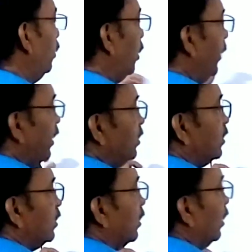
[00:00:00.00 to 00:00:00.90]
That
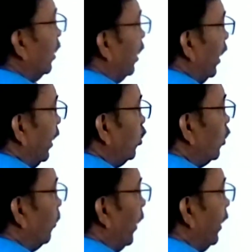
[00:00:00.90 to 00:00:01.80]
means into
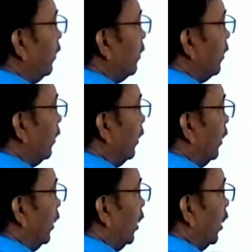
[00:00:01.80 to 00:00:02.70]
the plane
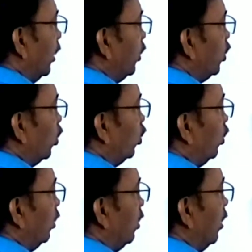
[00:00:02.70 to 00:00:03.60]
is
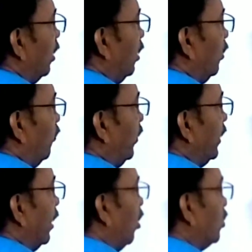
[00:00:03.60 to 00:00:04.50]
shown
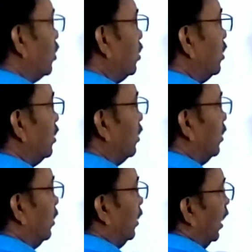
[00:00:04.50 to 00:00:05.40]
with a cross.
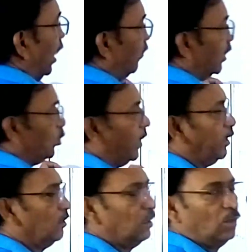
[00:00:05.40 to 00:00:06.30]
I will
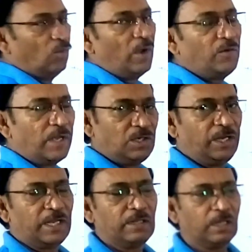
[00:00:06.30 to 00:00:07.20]
explain why we are
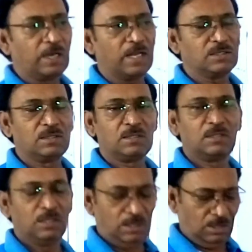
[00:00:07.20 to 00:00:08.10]
taking the
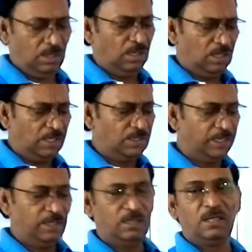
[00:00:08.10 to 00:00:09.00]
cross. Let's
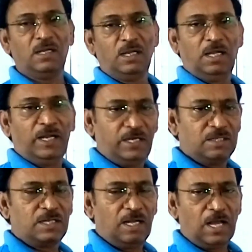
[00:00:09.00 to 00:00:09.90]
say it
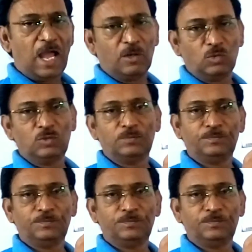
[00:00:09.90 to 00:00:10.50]
is an arrow.